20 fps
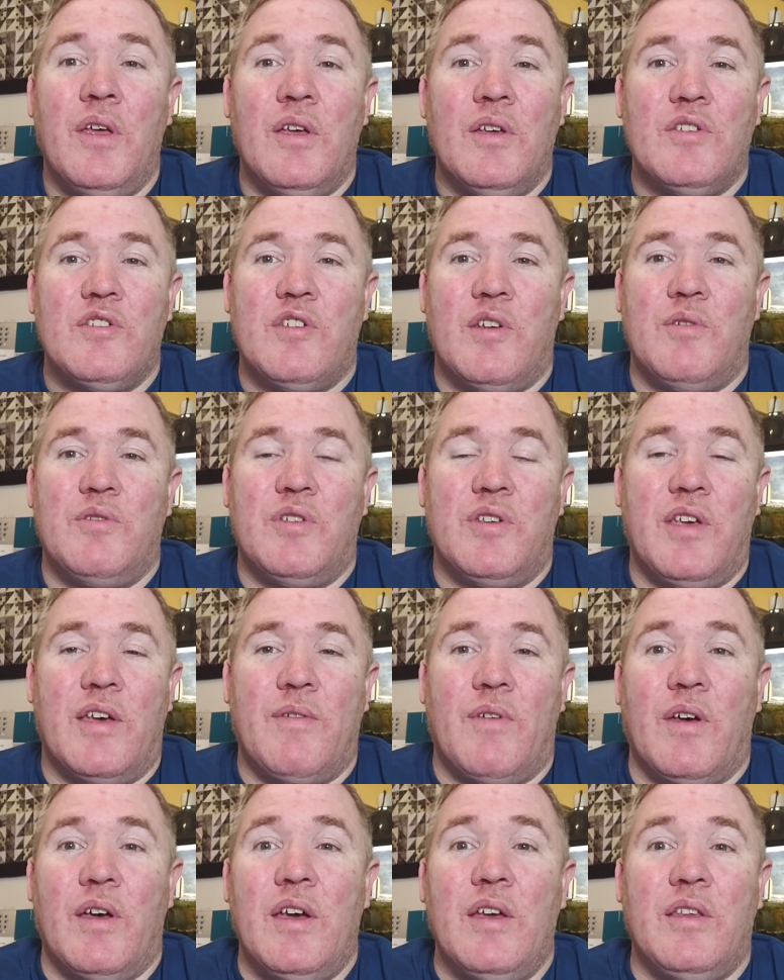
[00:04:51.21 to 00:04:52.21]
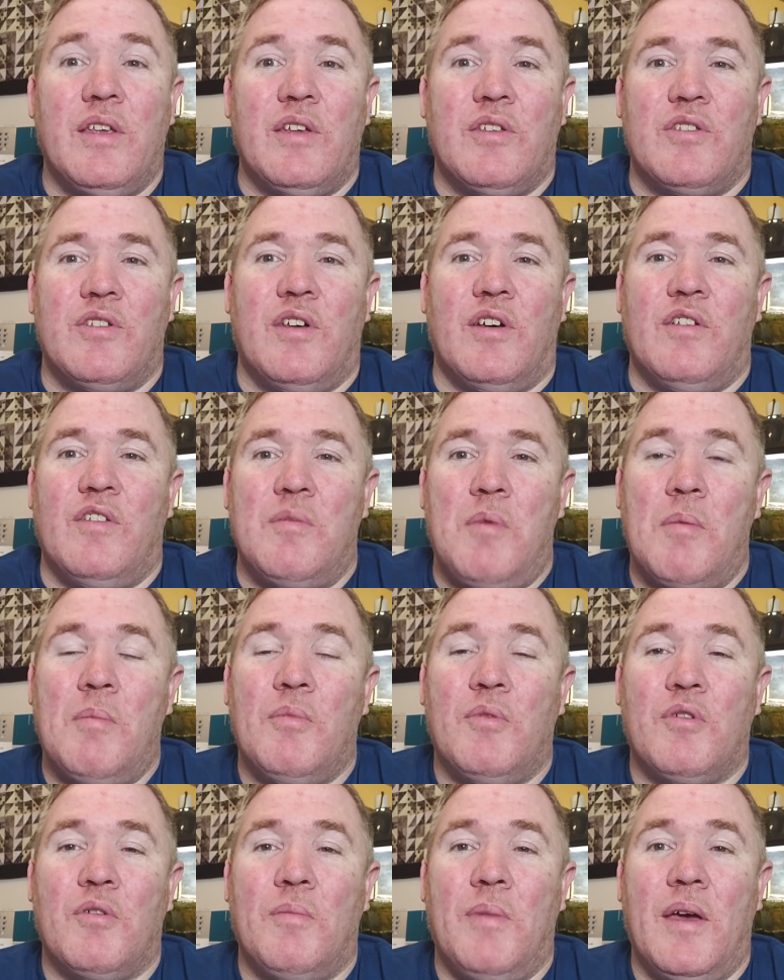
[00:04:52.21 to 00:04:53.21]
sew together, and get to know a little bit
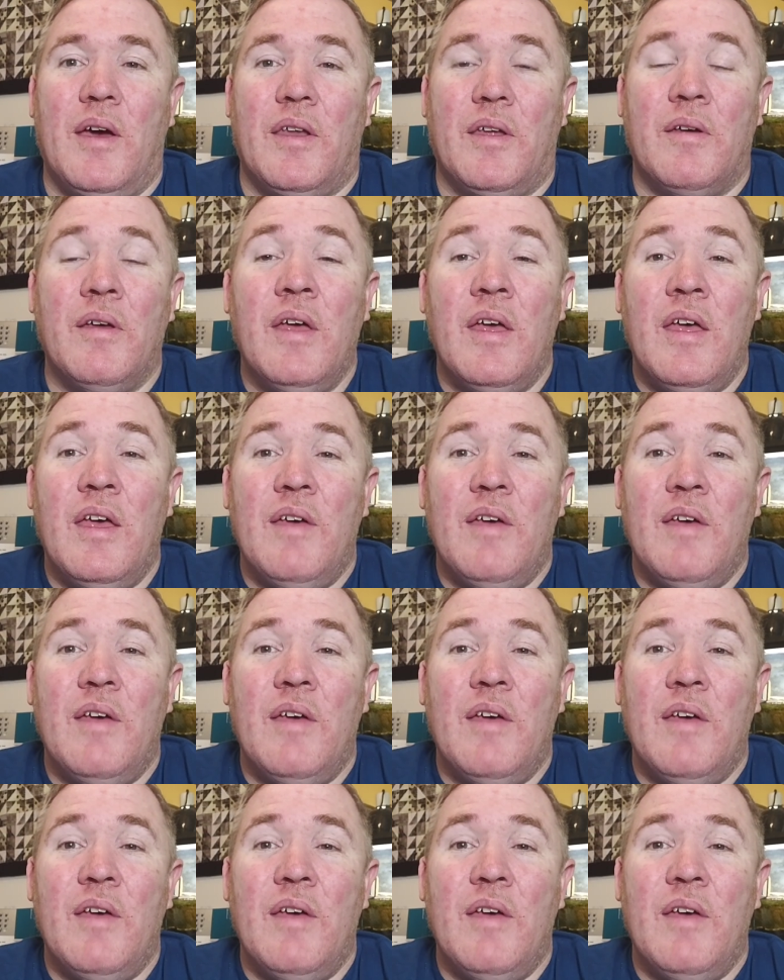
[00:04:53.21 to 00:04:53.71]
more about her.